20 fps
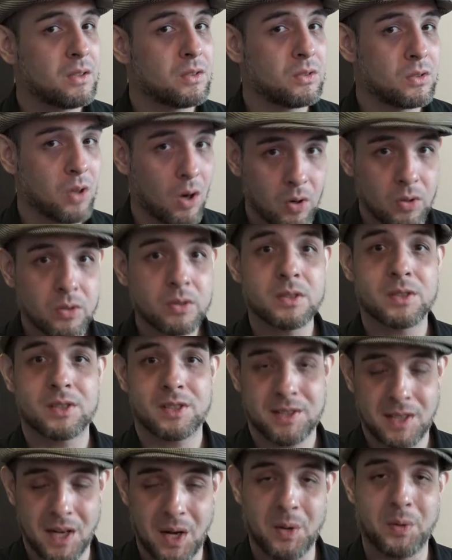don't
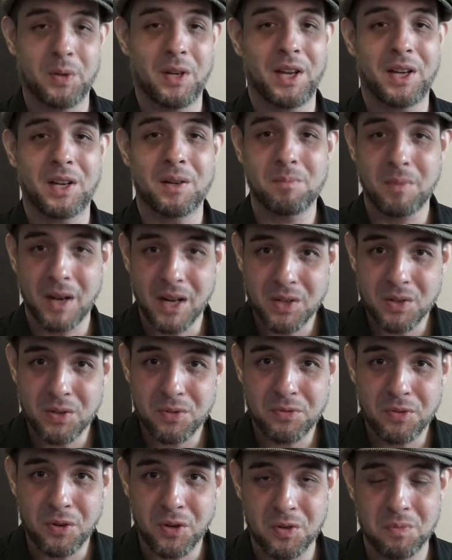sound like a
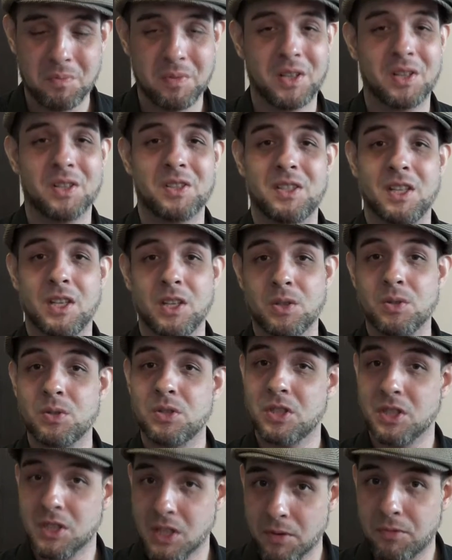microphone because they use
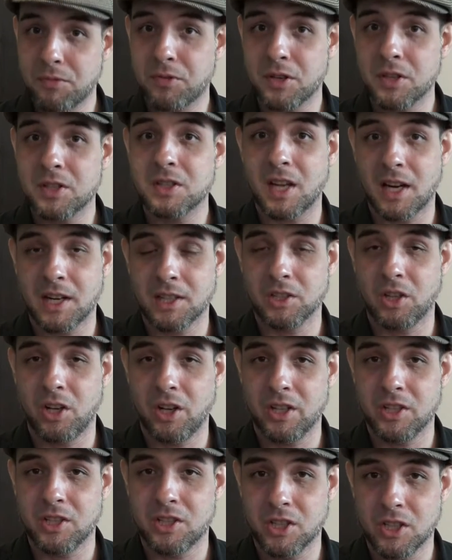different
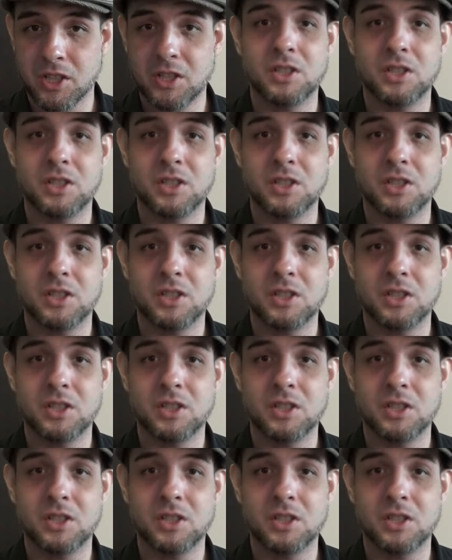technology